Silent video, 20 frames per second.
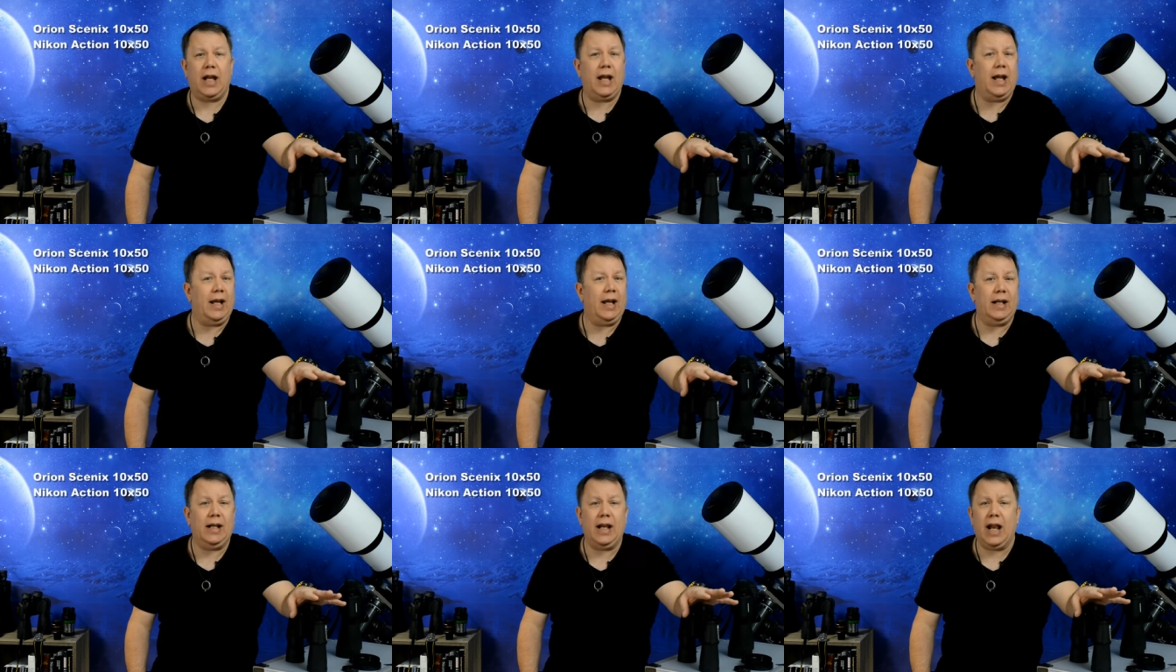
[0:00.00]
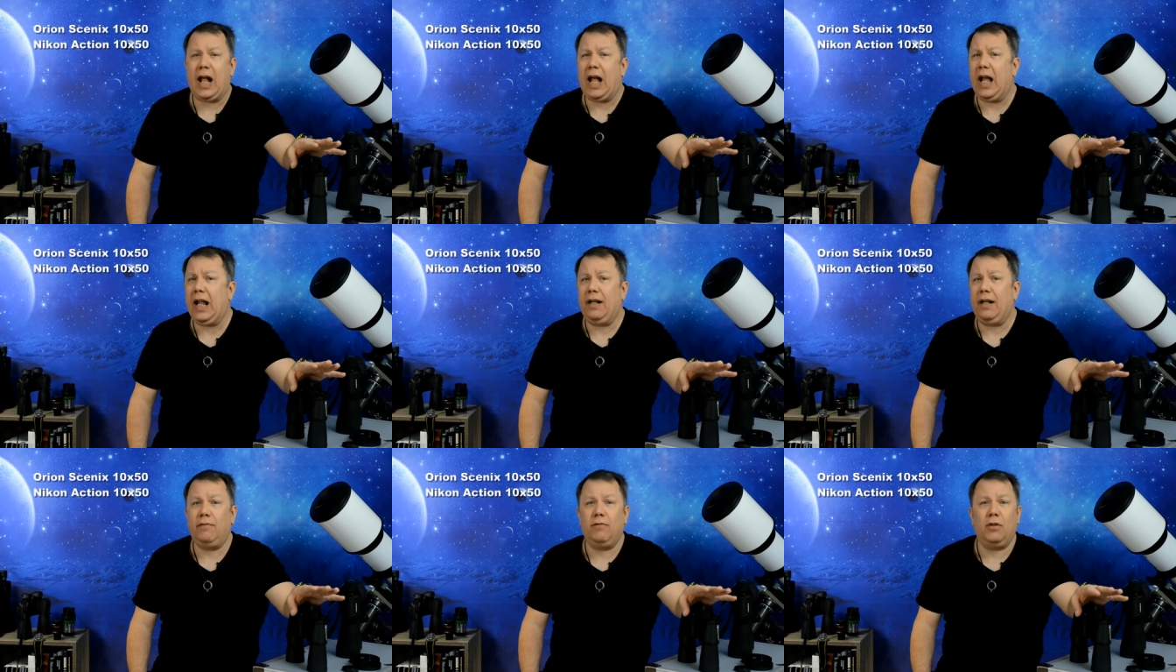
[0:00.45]
day,
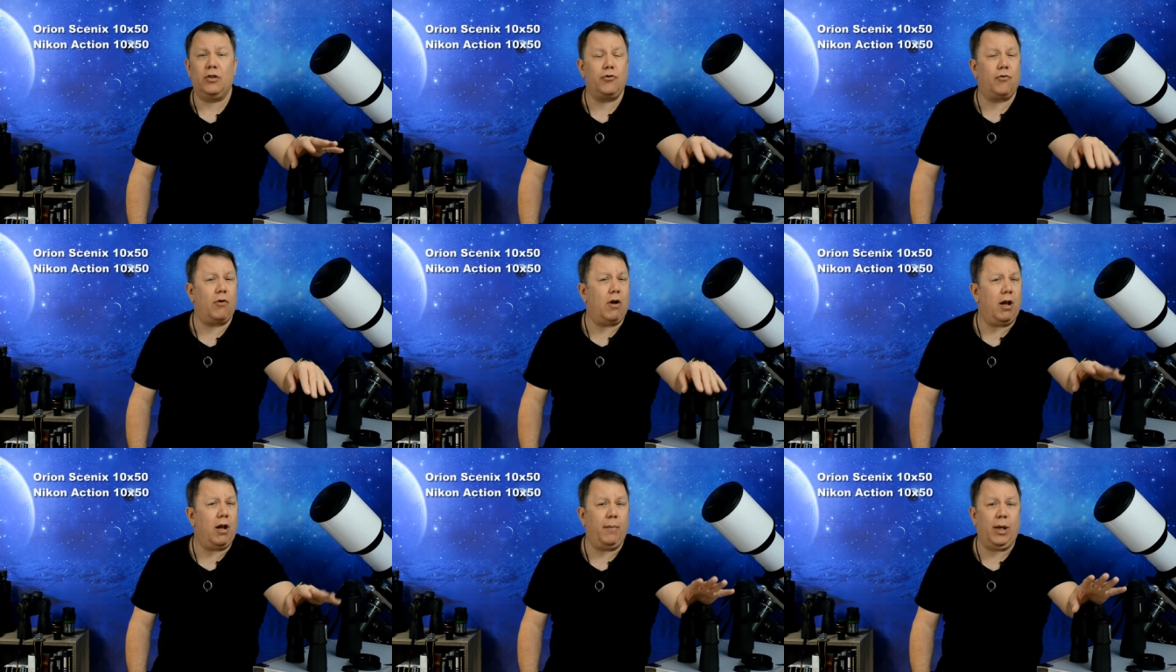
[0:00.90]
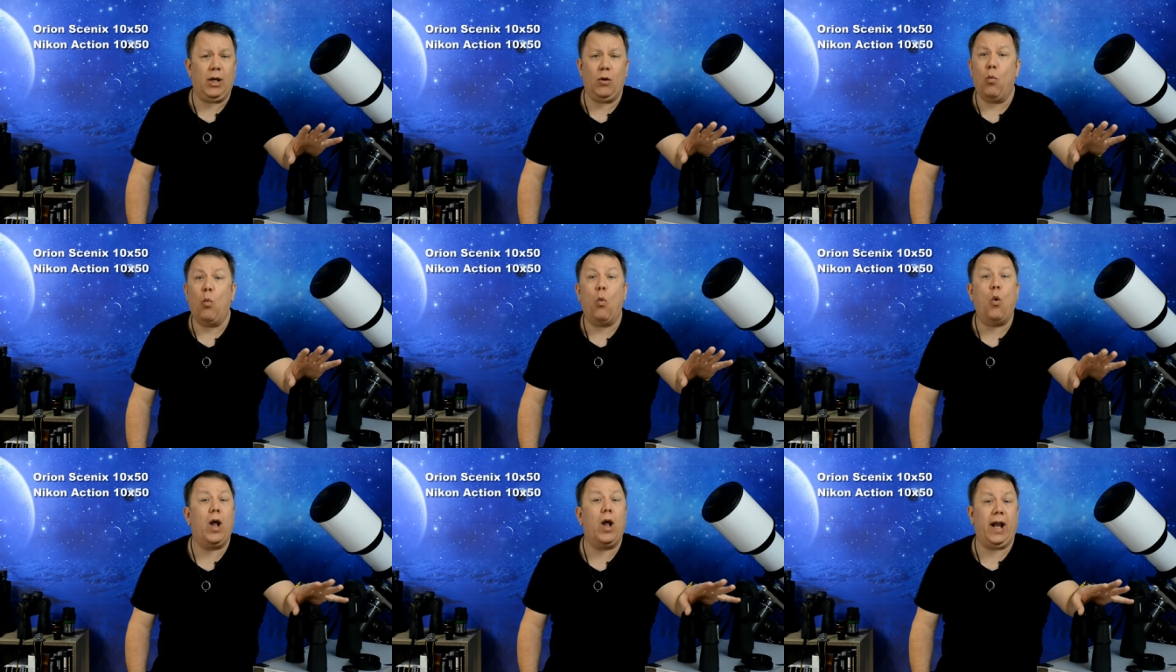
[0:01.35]
night, astronomy,
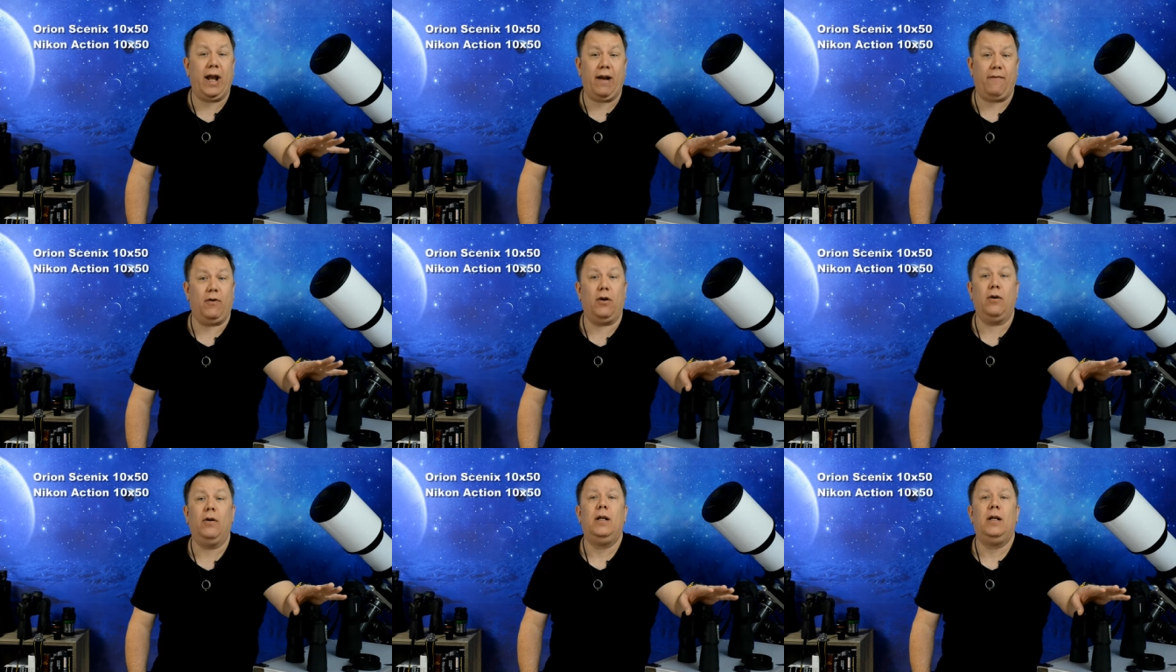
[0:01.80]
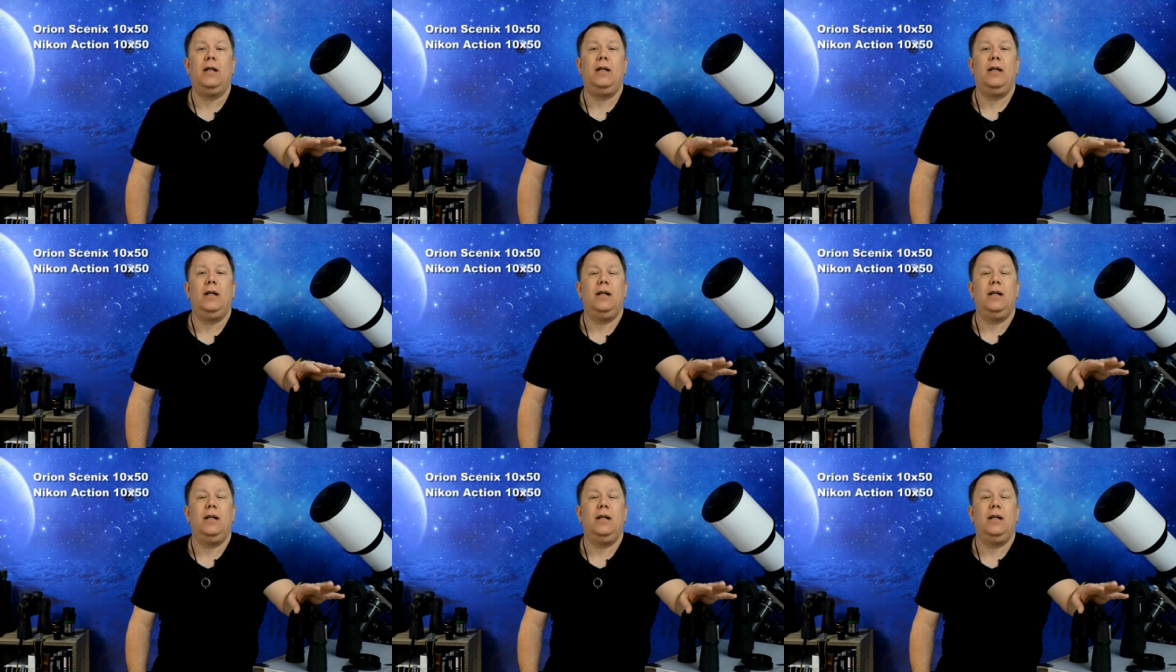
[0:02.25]
whatever.